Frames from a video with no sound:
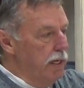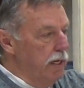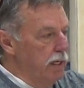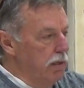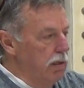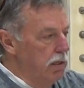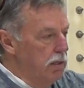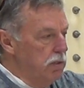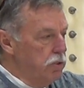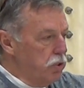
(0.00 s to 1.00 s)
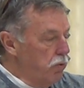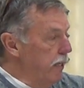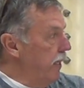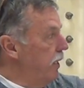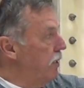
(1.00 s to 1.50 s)
and
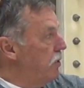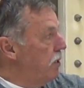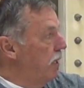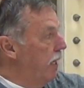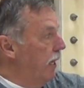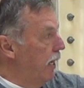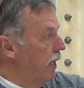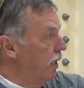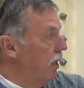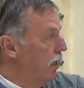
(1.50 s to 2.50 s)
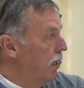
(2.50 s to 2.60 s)
screens and